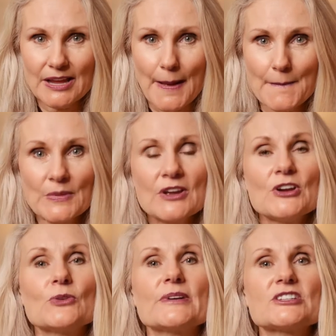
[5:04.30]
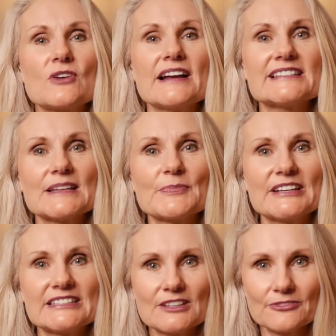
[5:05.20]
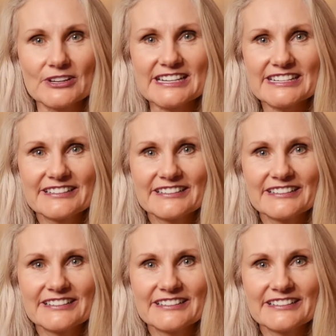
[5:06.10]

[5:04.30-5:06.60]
up, we try something different.